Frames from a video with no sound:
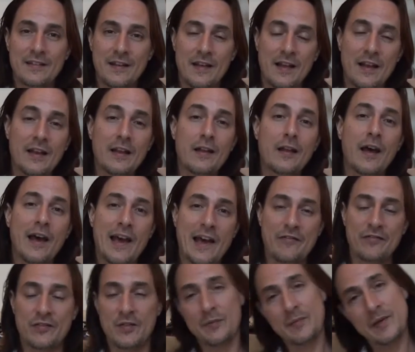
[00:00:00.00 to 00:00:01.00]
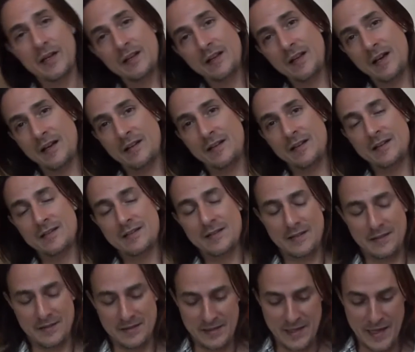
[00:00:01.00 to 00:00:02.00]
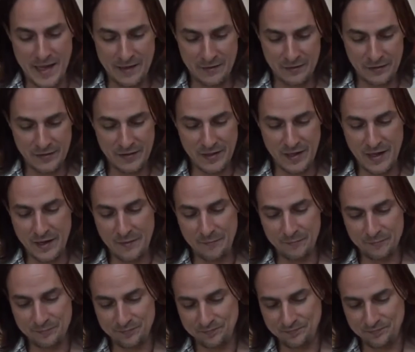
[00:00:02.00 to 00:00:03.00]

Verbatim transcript: little after midnight Eastern Standard Time.